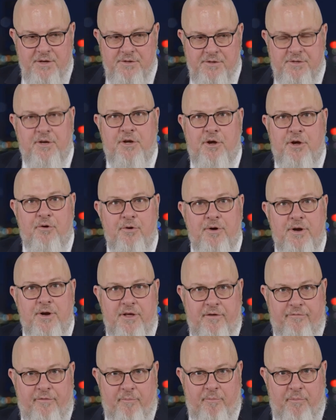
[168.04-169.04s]

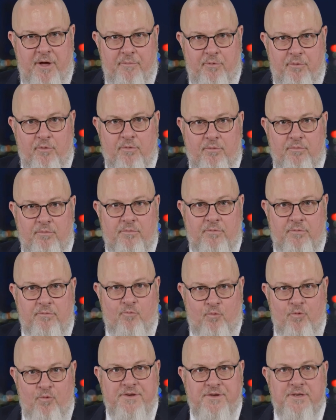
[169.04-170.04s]
security for people
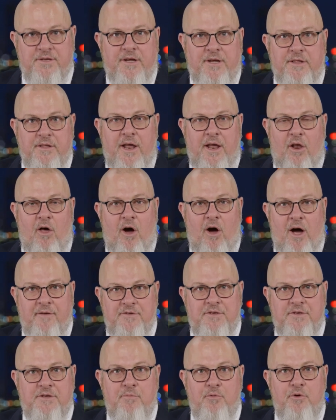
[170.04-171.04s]
risking their
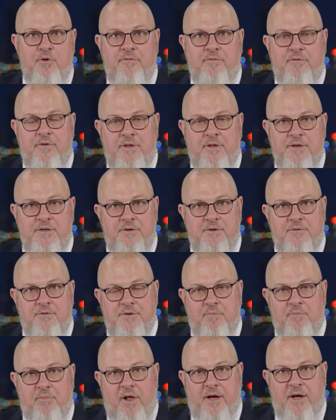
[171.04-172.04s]
lives to move to these
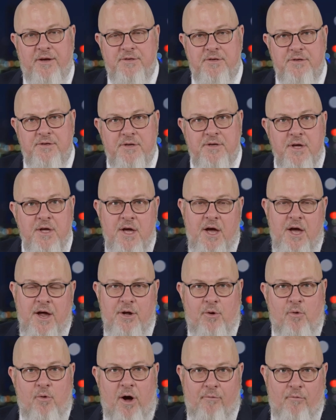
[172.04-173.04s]
sorts of places. And
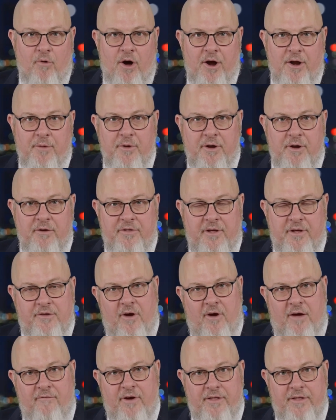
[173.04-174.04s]
you're quite right. I mean, if they're
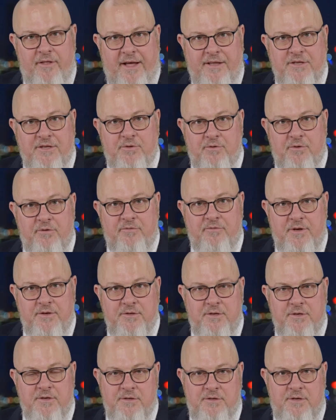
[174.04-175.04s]
travelling that sort of
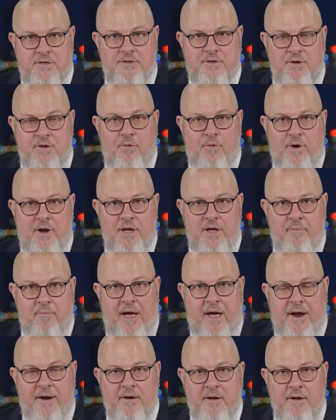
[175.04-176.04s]
distance, it's not really
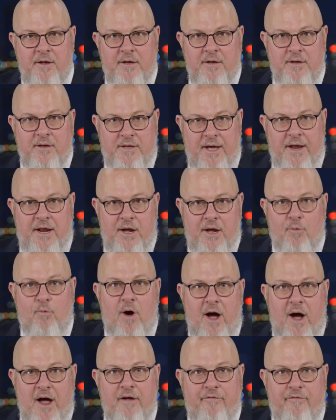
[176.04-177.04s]
about getting
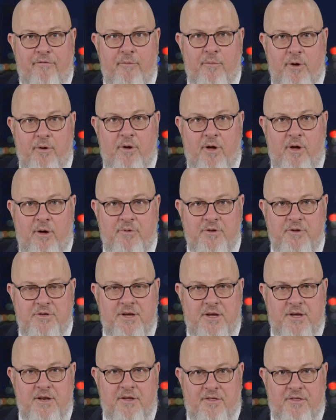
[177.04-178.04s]
away from a
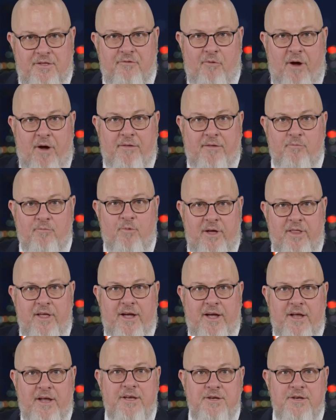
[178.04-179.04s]
particular threat where
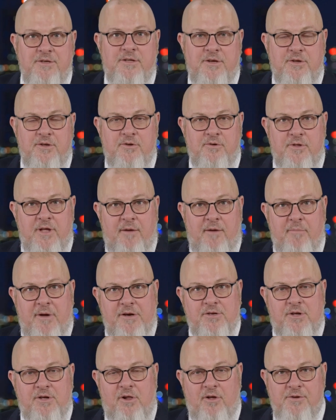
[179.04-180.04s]
they could easily do that
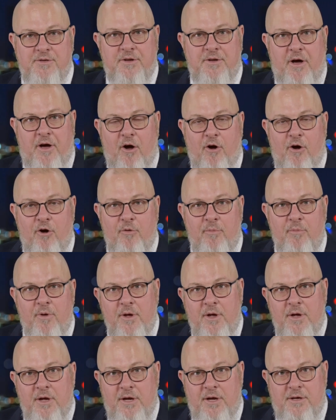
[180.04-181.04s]
much closer to home.
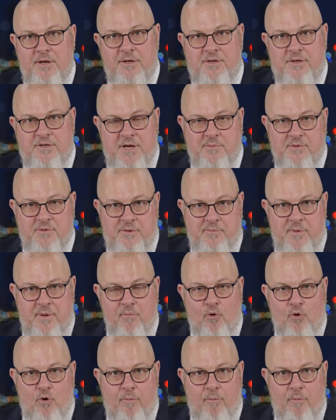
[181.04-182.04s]
It seems to be
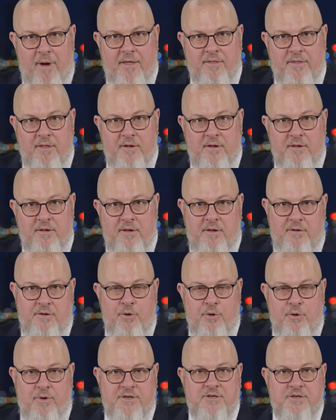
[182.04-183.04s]
more about the
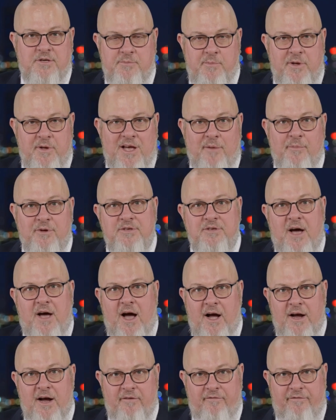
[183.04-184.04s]
US has become a
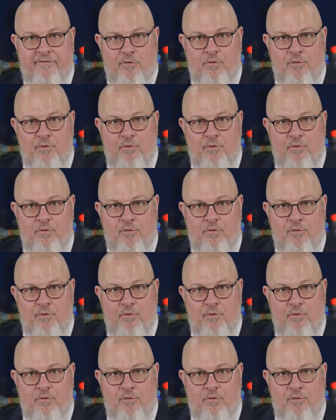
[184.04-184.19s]
target